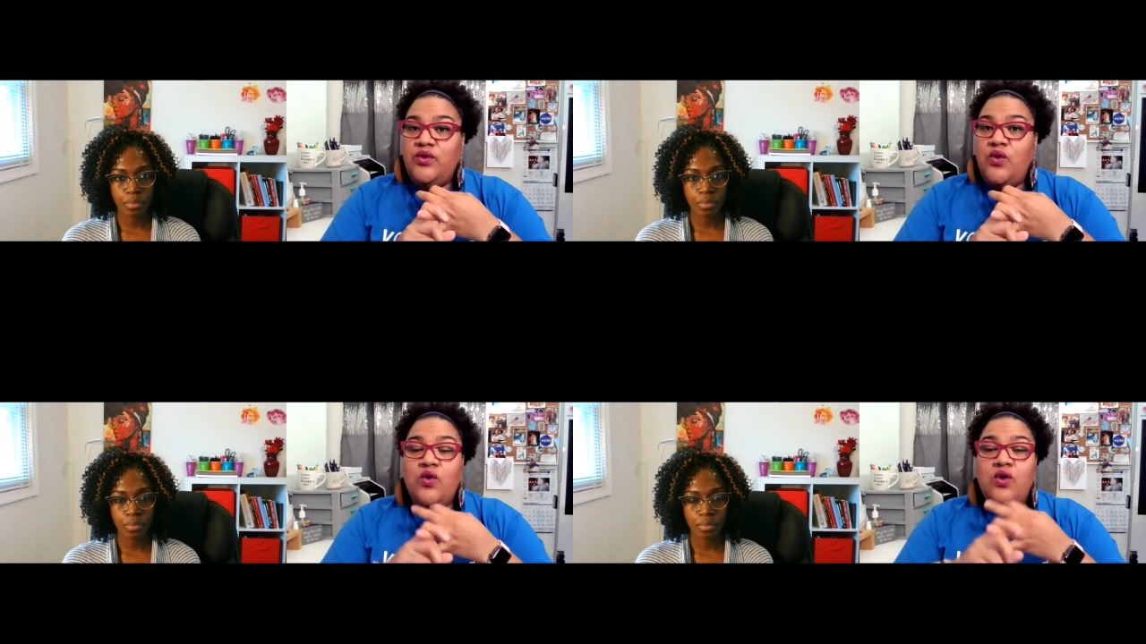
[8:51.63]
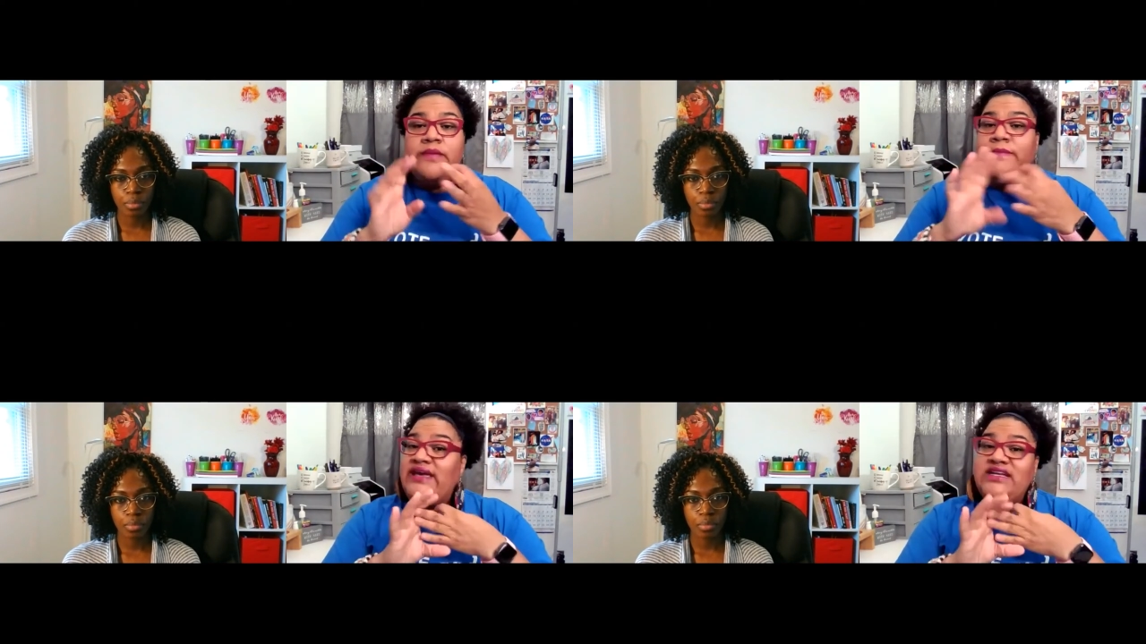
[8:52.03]

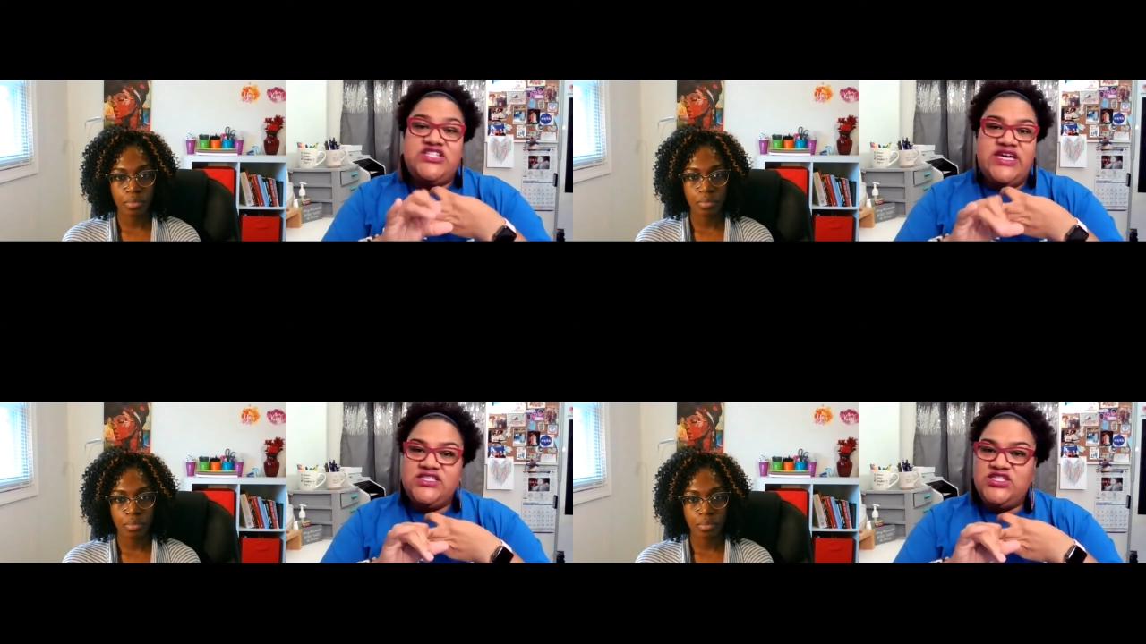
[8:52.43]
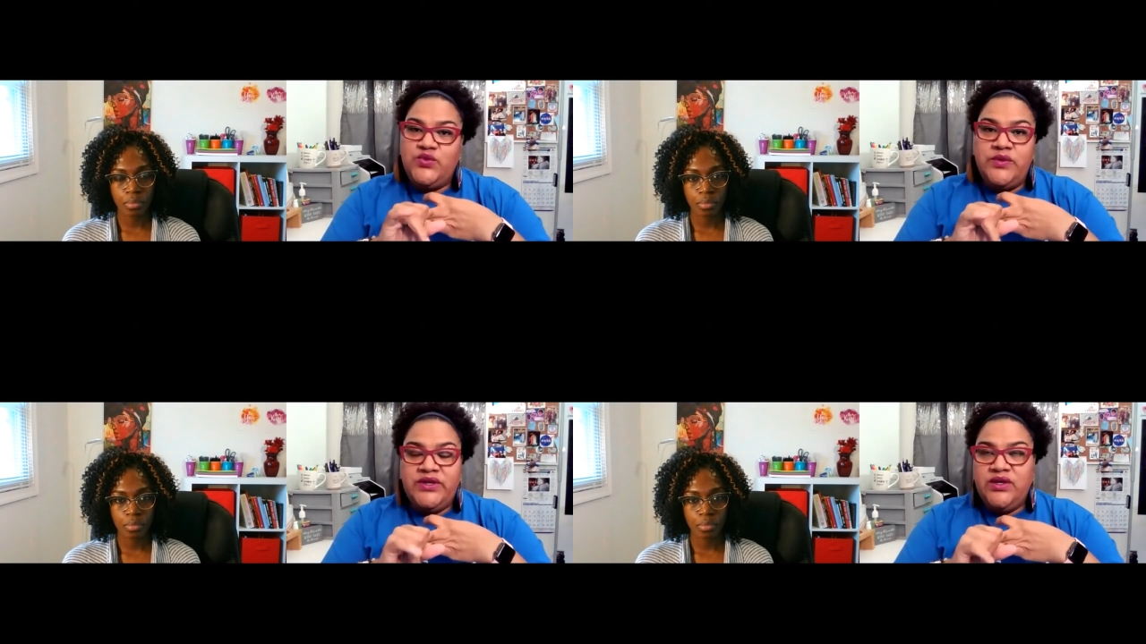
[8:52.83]
Speaker 1: or make a change
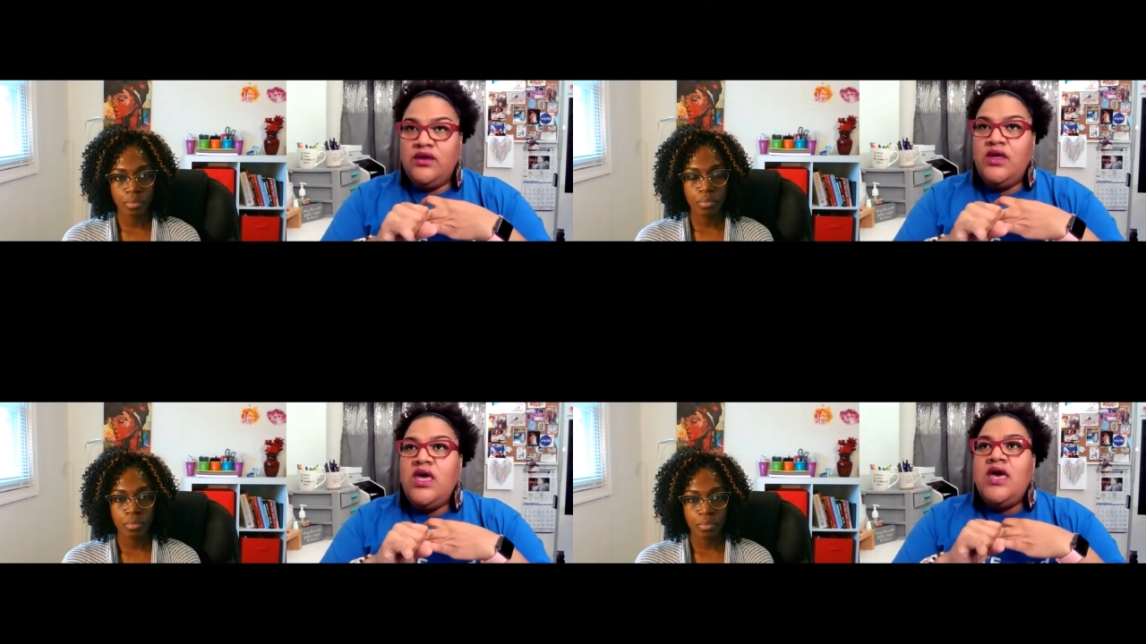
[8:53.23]
to a bill.